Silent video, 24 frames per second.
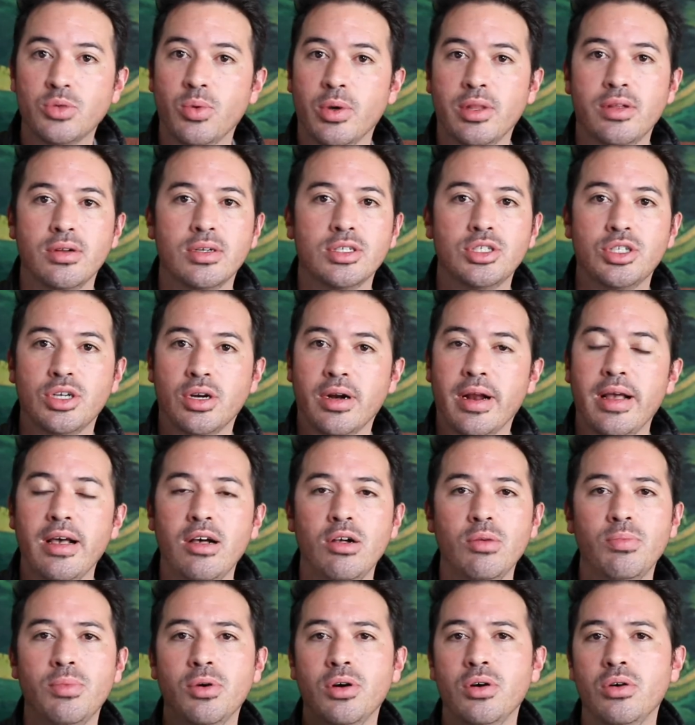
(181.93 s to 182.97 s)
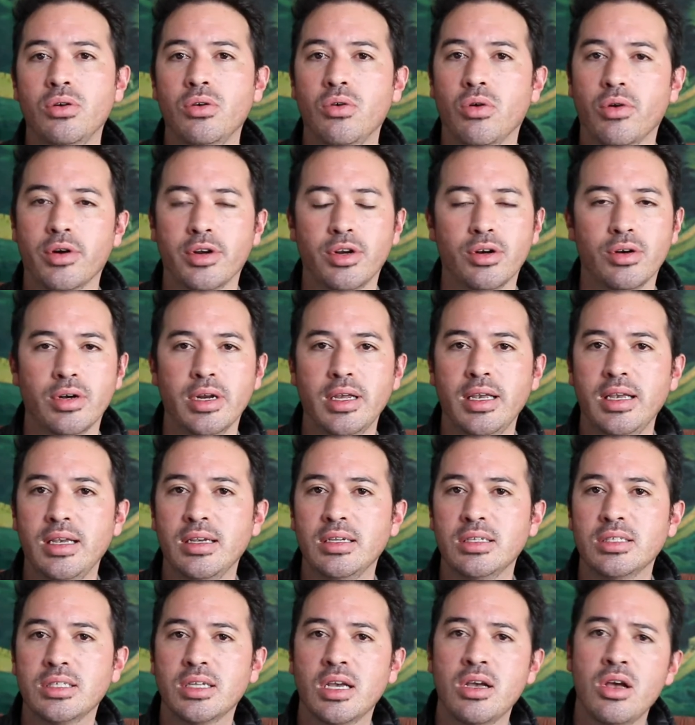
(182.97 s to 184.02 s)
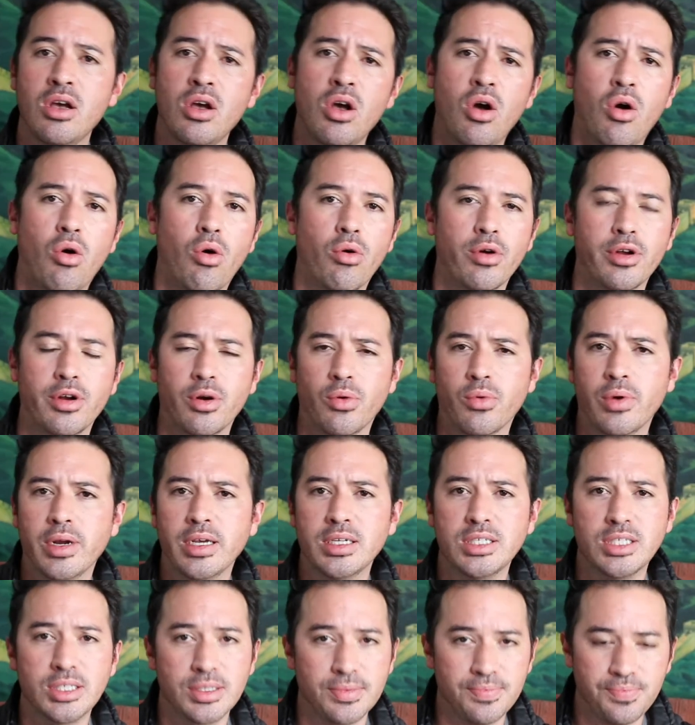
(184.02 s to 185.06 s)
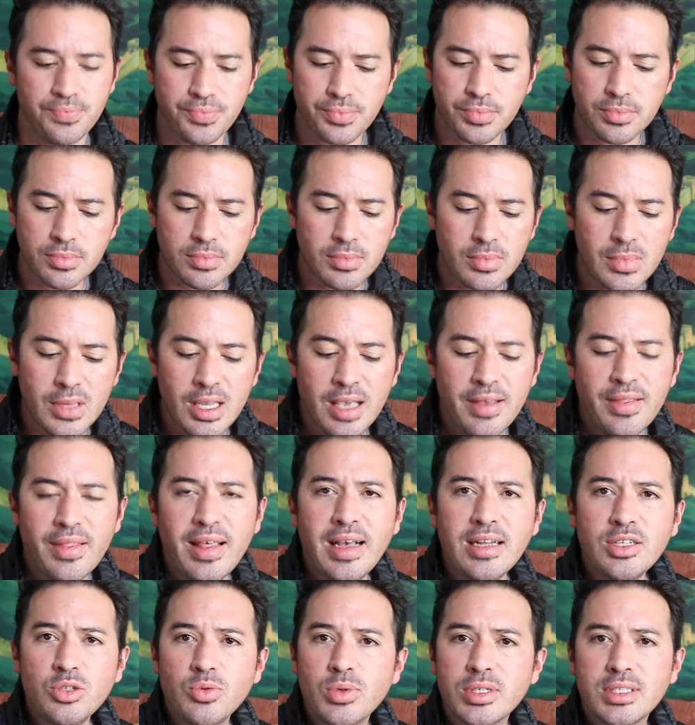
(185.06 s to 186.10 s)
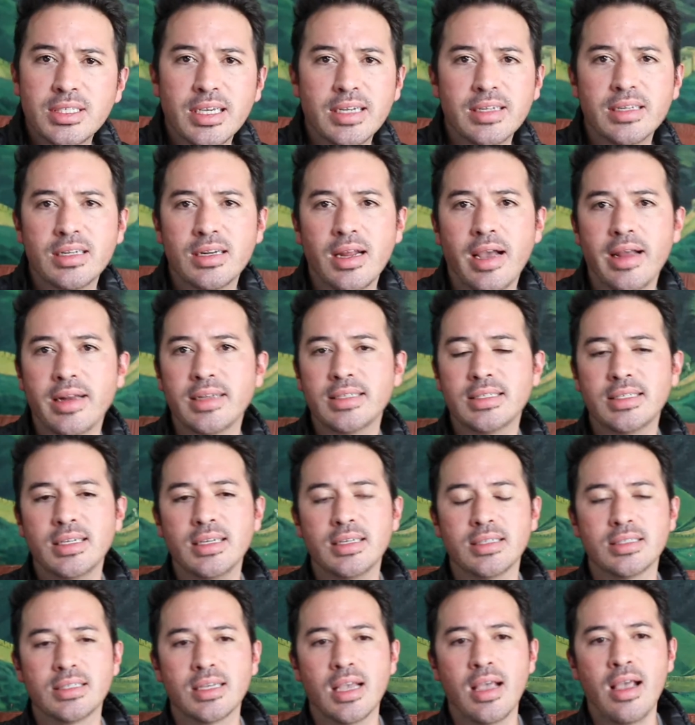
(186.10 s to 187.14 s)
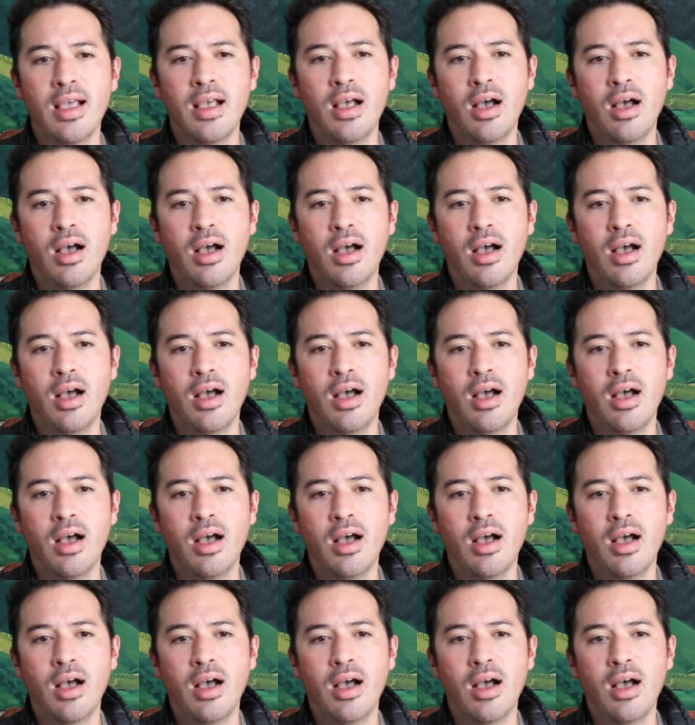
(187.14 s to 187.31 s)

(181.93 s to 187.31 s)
whether it's your elbow or your knees or your wrist, that's what tendonitis is.